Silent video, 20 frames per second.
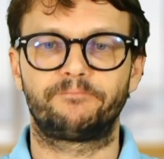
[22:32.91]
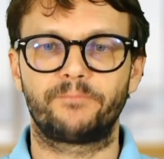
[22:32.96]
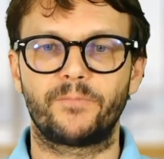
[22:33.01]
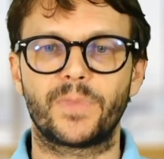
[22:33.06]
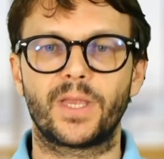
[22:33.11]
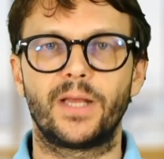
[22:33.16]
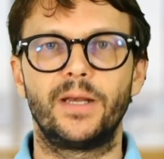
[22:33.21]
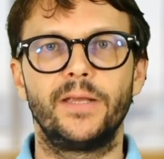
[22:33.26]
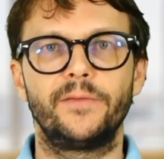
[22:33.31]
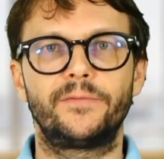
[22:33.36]

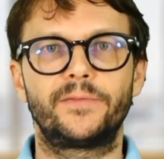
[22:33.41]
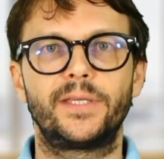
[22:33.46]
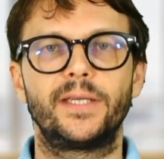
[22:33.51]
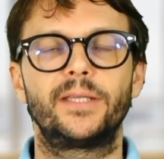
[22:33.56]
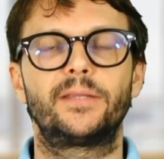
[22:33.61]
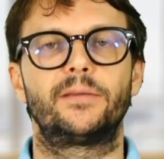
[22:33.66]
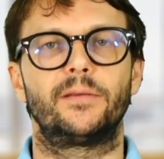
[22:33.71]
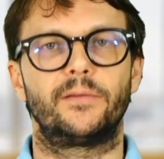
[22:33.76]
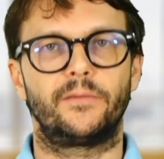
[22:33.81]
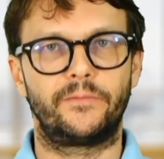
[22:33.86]
lifted,
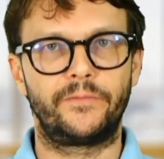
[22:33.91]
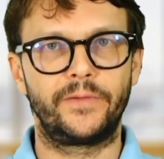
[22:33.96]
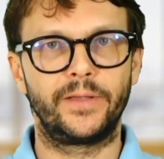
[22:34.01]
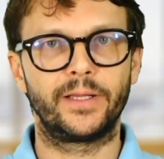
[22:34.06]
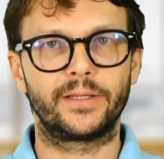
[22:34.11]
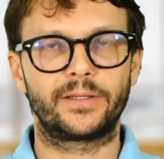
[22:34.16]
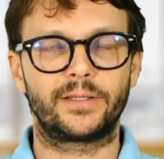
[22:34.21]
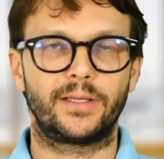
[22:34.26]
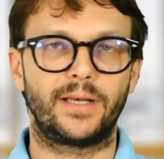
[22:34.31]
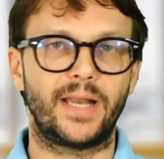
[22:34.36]
filled
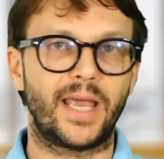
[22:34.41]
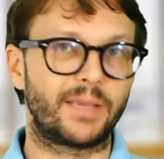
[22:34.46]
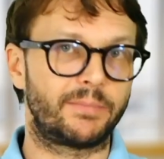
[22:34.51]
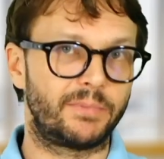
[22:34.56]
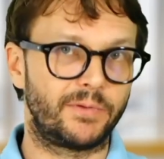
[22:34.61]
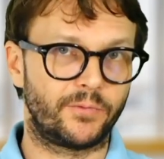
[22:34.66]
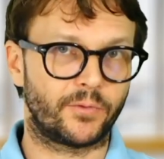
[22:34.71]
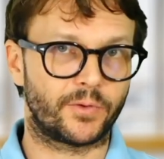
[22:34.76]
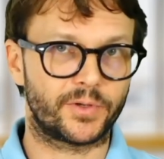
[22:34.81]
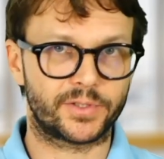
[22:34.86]
like
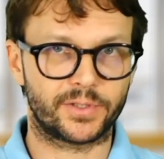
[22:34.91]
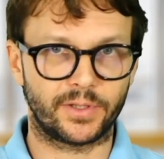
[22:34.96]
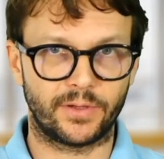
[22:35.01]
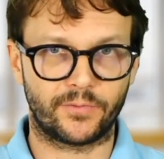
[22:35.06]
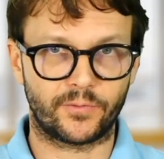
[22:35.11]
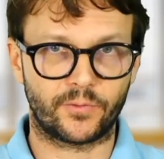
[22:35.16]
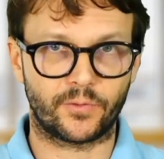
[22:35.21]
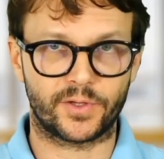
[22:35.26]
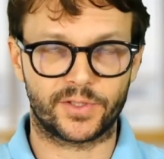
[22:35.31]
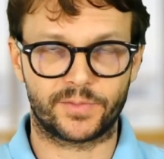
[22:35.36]
before, of
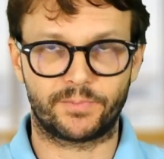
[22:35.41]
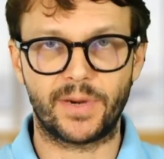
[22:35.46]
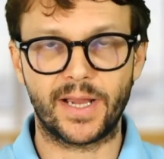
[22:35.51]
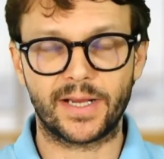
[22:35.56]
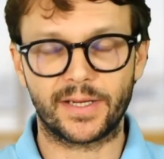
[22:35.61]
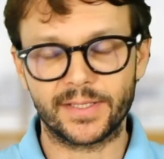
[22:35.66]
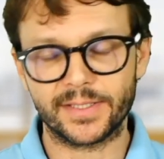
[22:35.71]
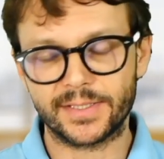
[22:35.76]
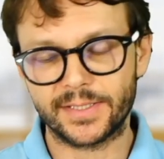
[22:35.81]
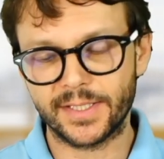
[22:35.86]
course,
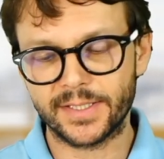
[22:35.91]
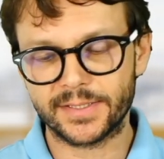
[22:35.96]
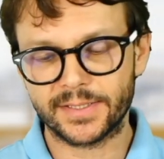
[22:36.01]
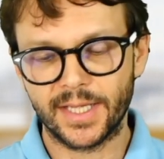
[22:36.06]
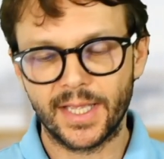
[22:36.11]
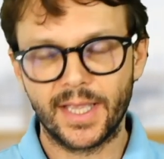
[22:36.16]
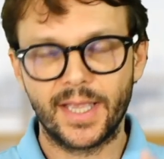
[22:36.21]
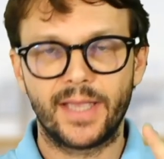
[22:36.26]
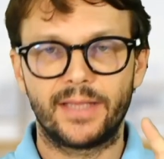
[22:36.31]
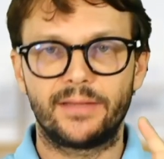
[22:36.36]
pregnancies.
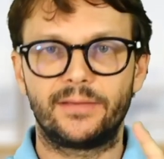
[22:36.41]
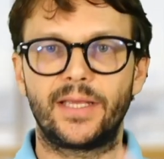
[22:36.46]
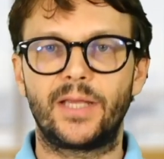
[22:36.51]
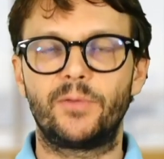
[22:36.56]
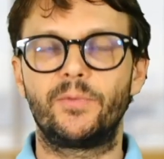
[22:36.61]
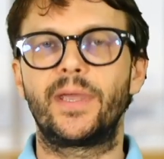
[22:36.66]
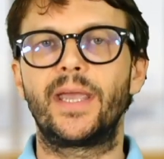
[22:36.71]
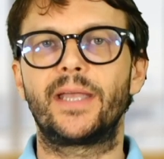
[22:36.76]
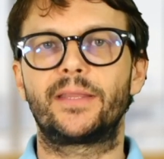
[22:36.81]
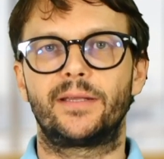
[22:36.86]
Then we
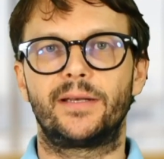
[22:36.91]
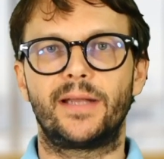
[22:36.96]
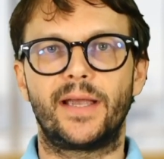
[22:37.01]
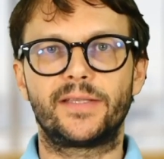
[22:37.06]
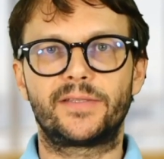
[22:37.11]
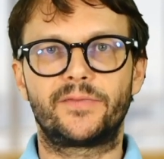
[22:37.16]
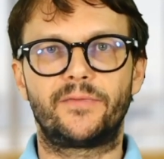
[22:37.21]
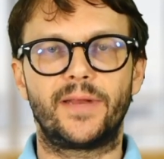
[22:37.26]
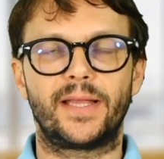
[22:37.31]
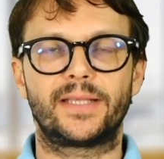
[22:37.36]
get a nice
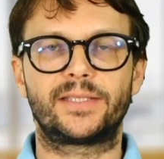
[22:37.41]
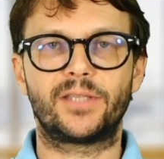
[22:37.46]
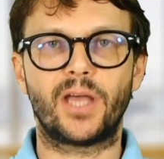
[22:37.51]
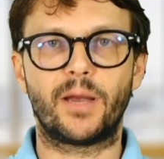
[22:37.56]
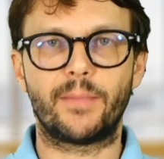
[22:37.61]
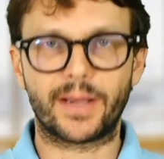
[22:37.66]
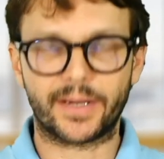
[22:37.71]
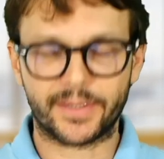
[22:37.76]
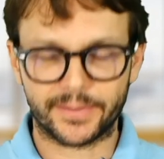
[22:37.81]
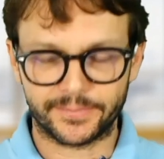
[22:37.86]
flat stomach,